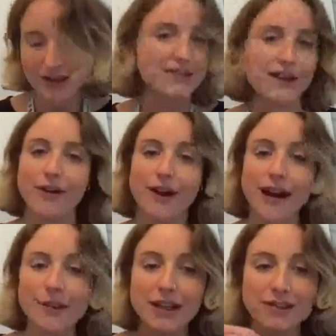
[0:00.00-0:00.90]
So
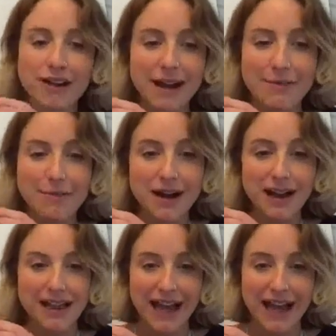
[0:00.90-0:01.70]
I'm going to write my